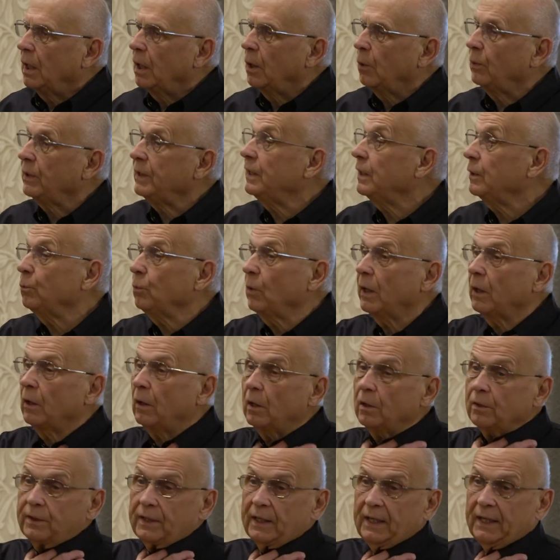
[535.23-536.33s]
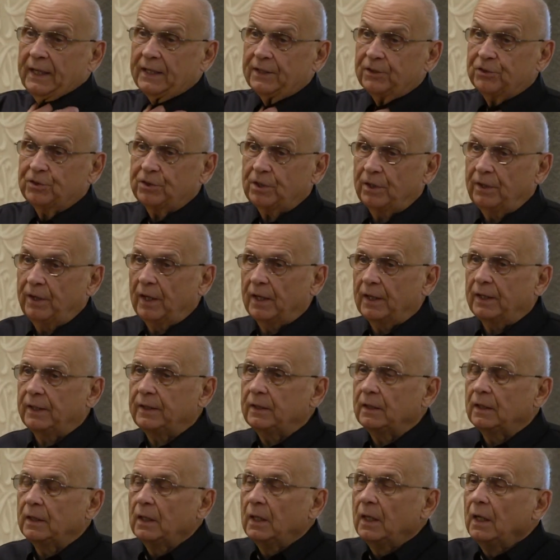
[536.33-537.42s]
We didn't wear our ties today.
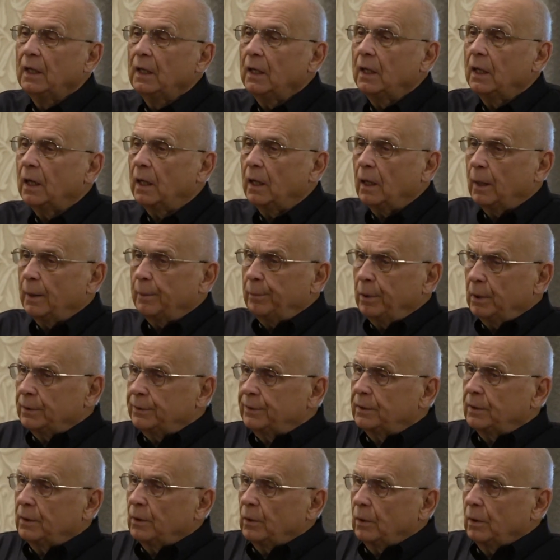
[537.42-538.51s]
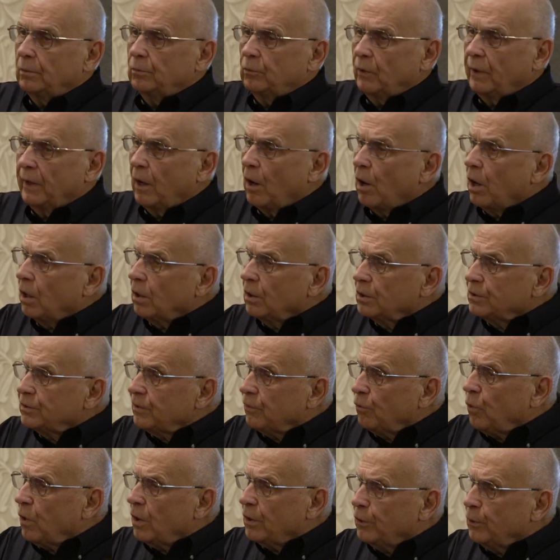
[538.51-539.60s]
But regardless
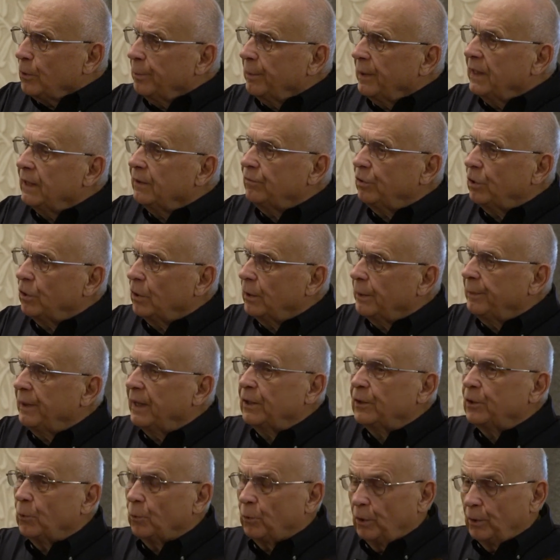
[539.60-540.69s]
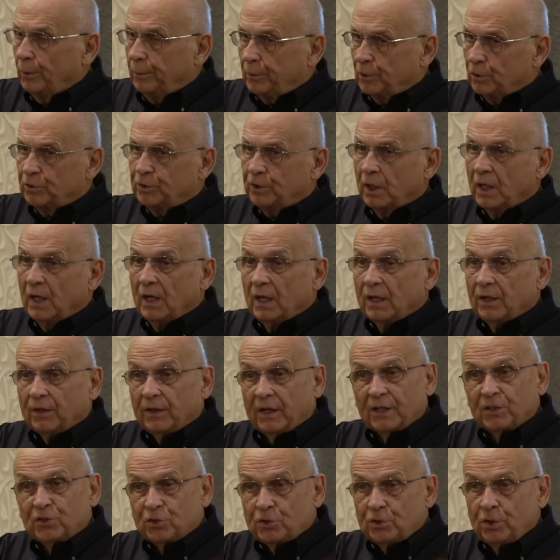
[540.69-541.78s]
of what you may have heard about the rumors,
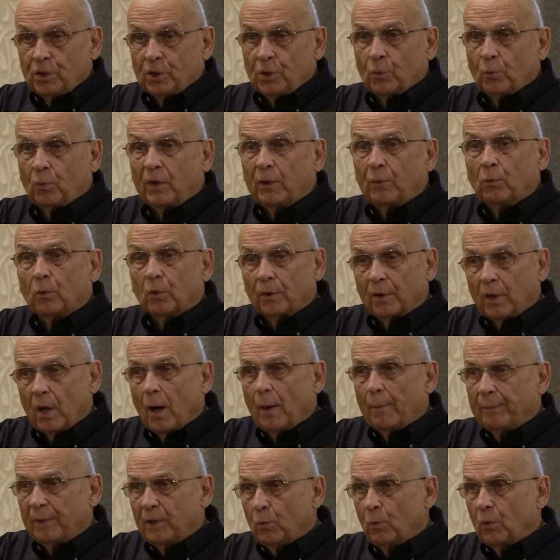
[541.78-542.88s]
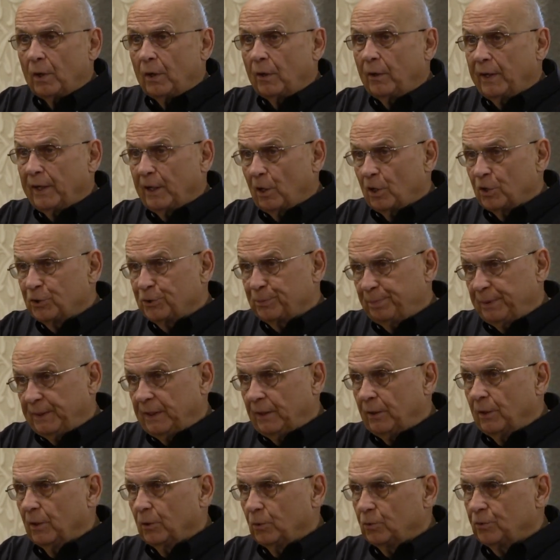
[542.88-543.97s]
next year we will not be wearing our
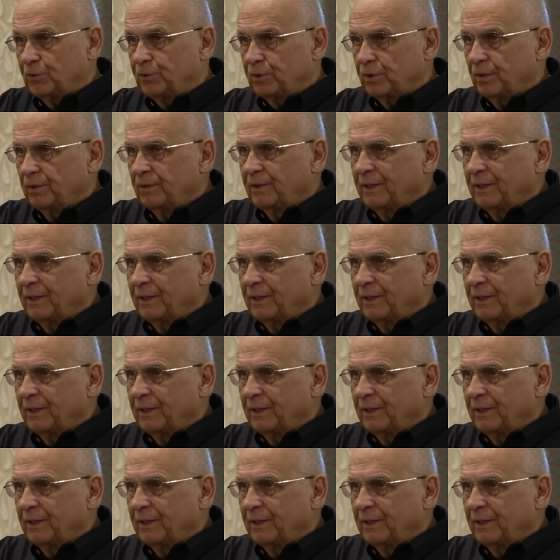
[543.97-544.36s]
Speedos.